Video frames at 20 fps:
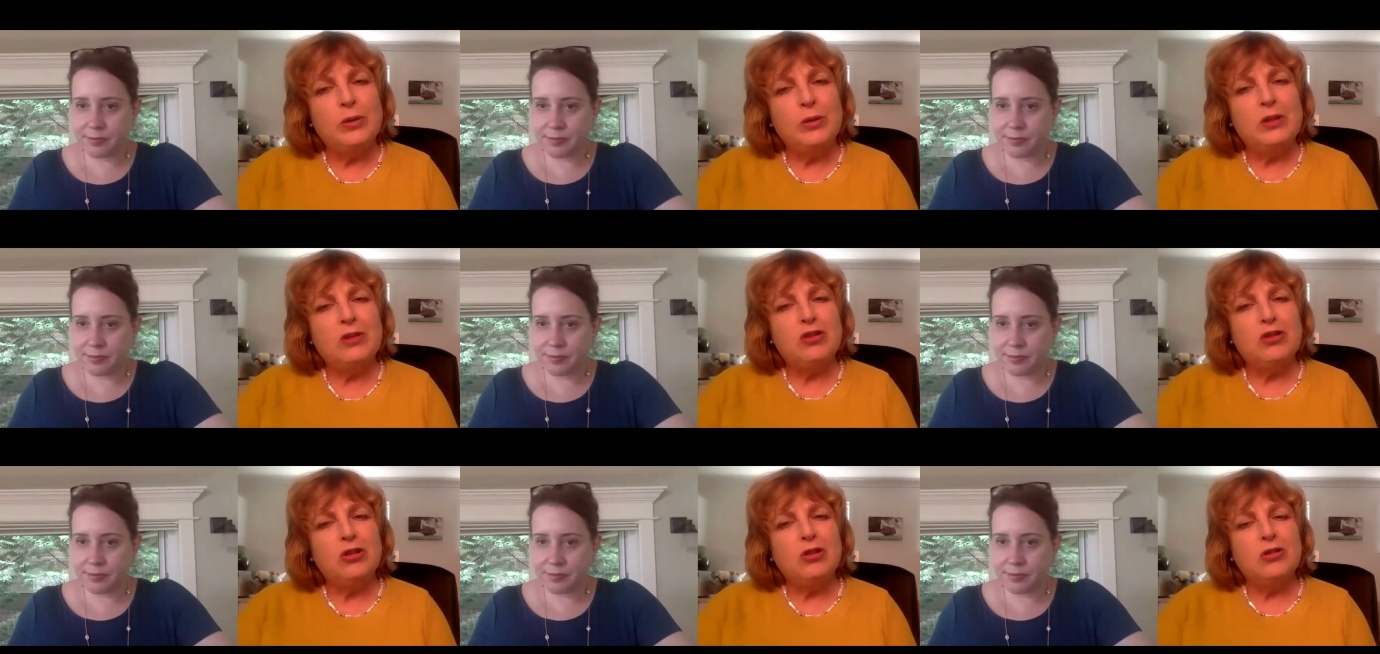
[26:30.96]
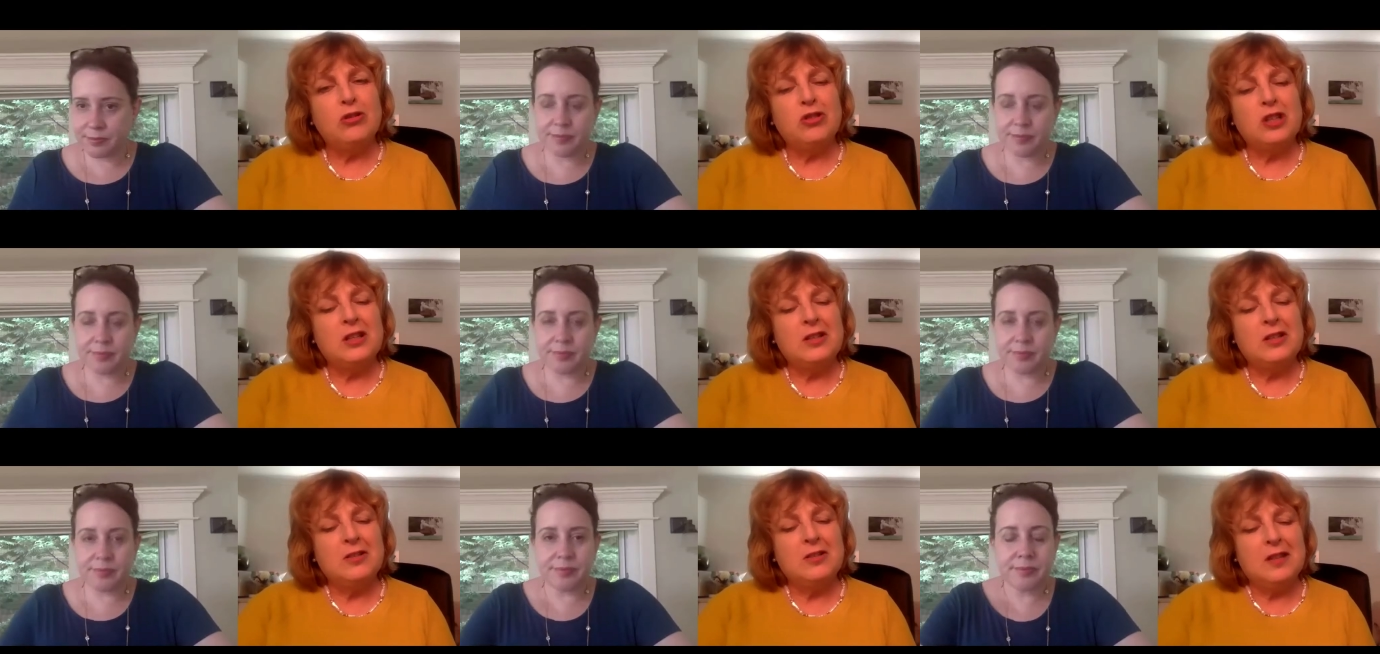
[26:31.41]
Speaker 1: research,
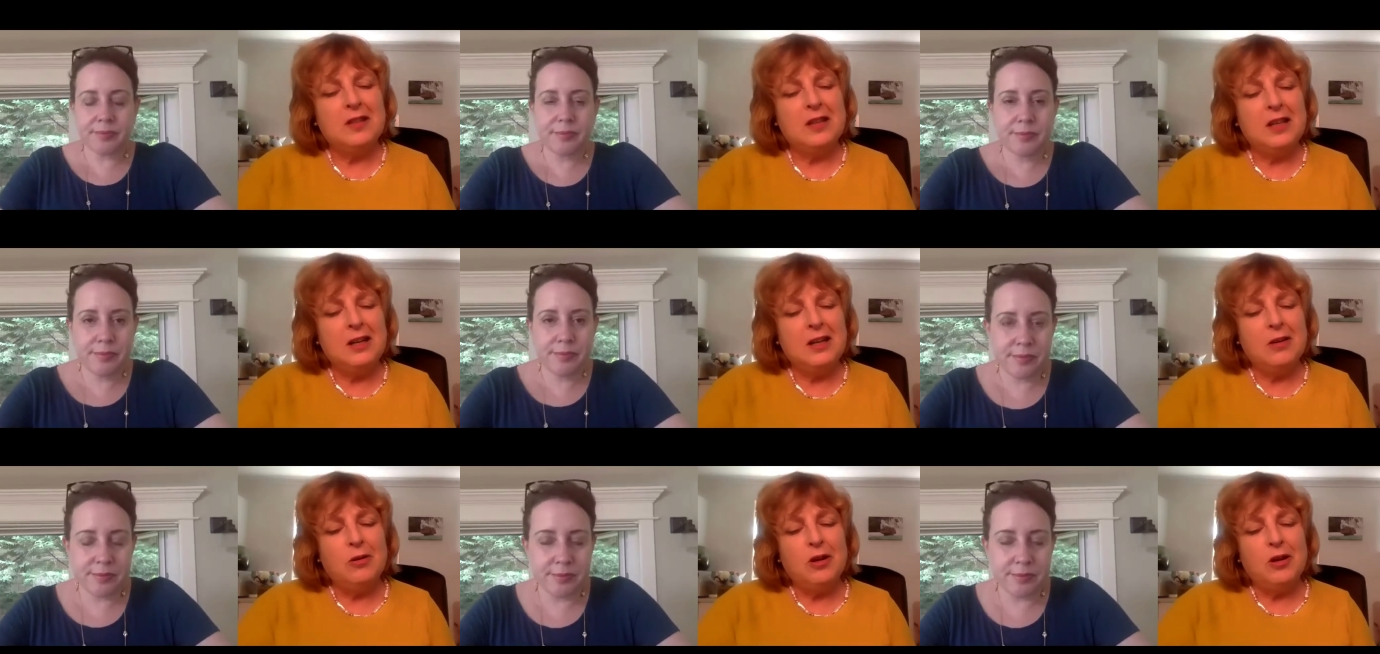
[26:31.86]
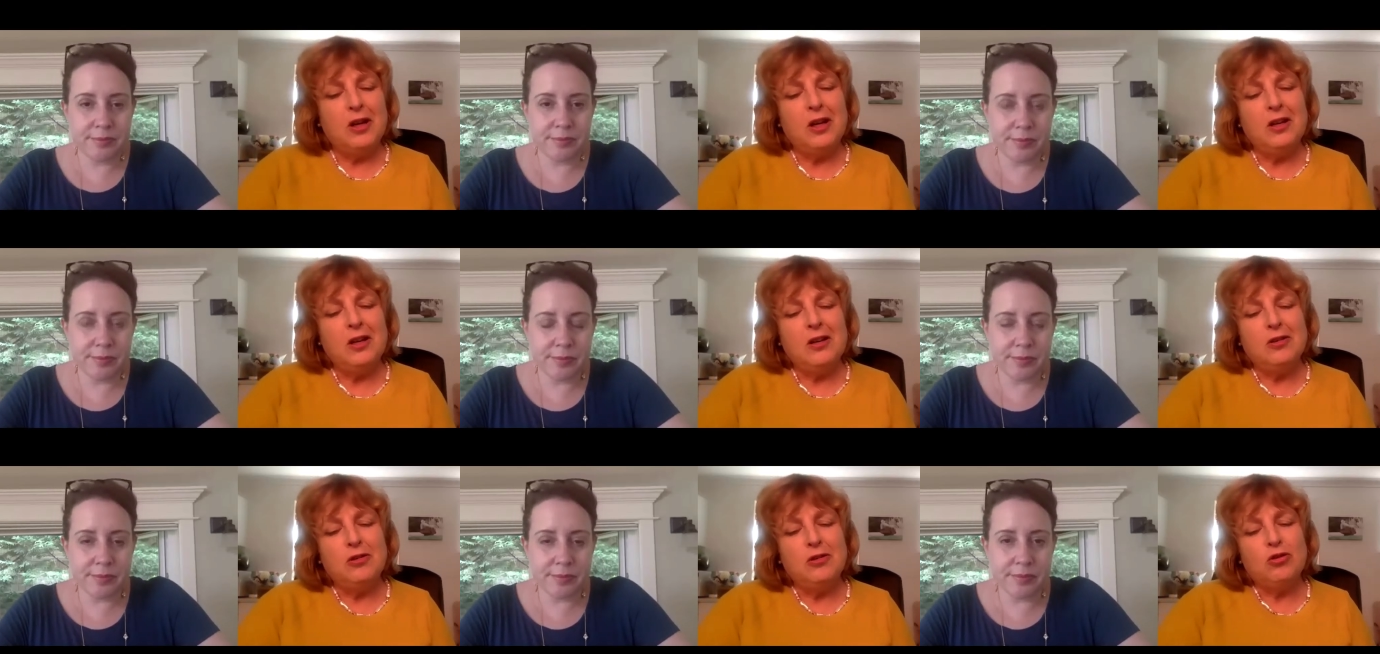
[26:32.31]
is there
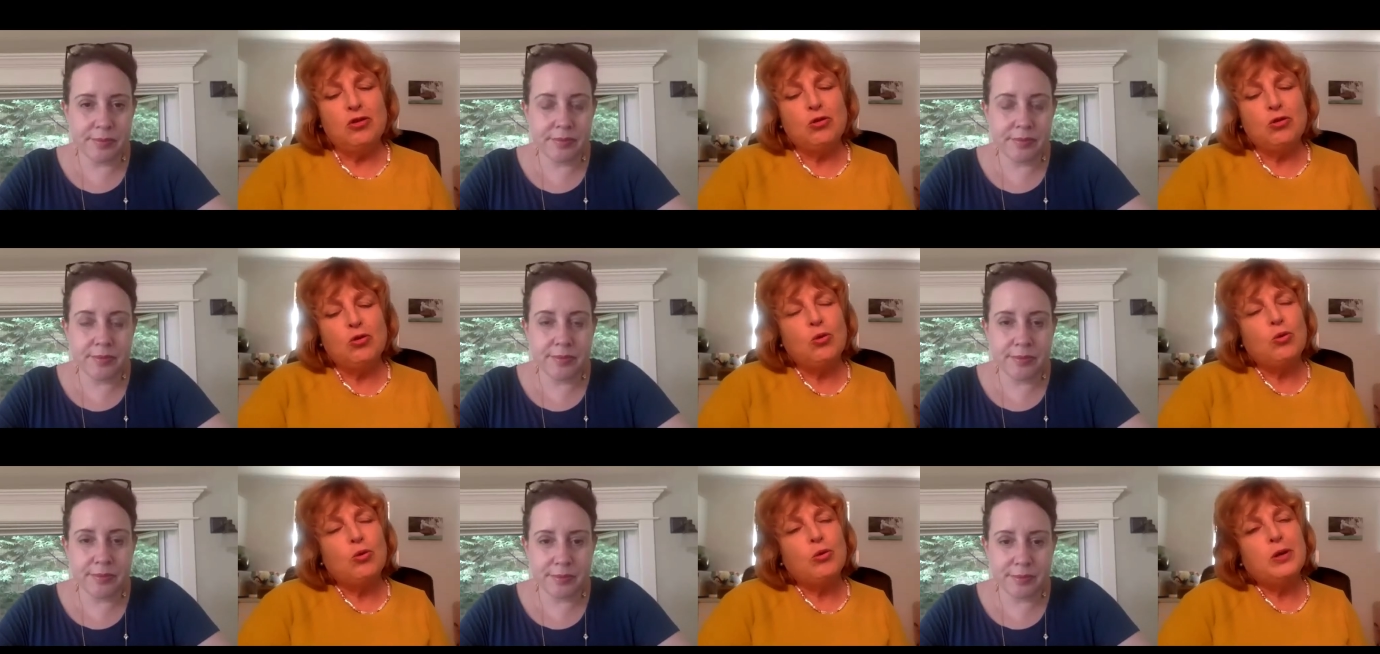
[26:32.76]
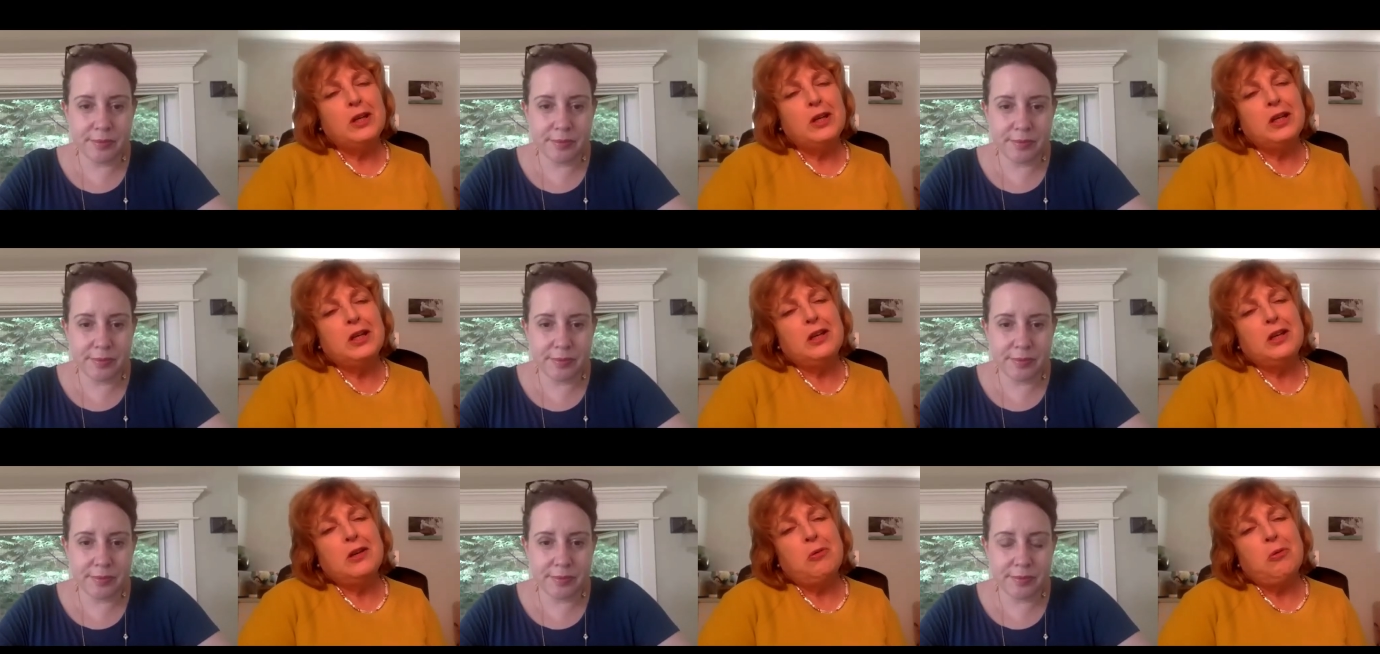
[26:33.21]
a
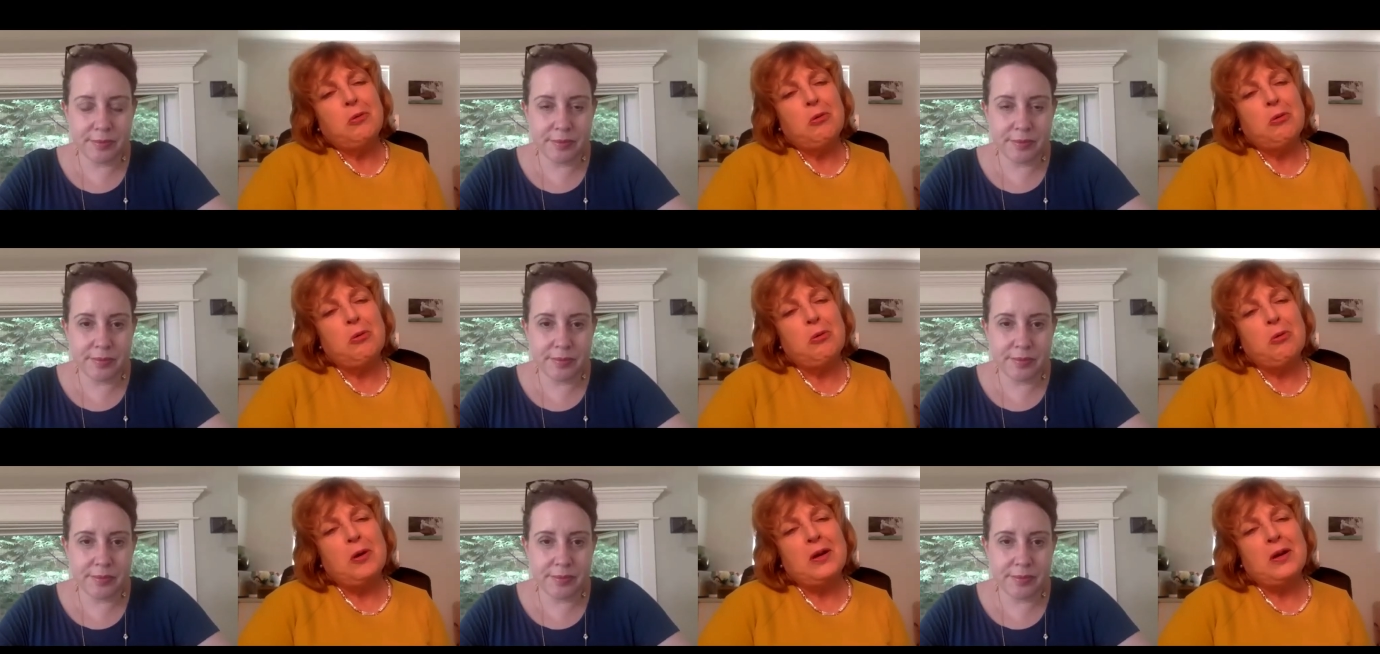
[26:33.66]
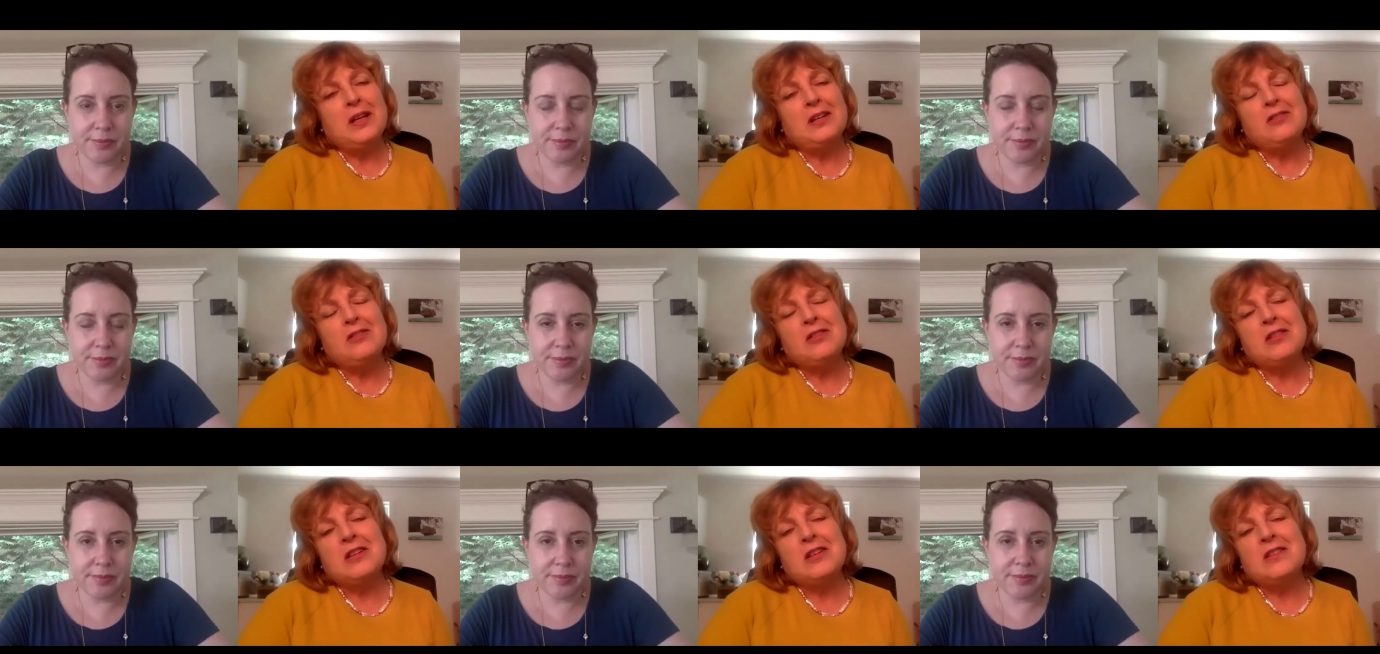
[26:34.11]
story or an
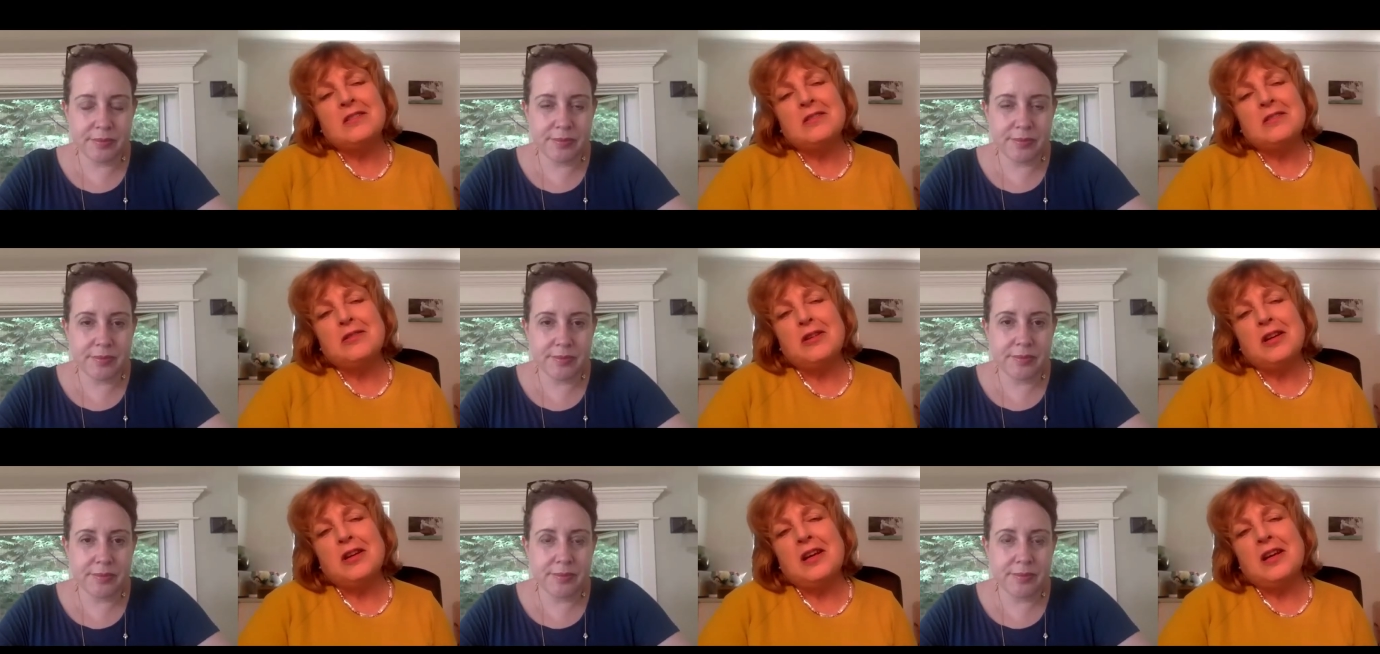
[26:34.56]
incident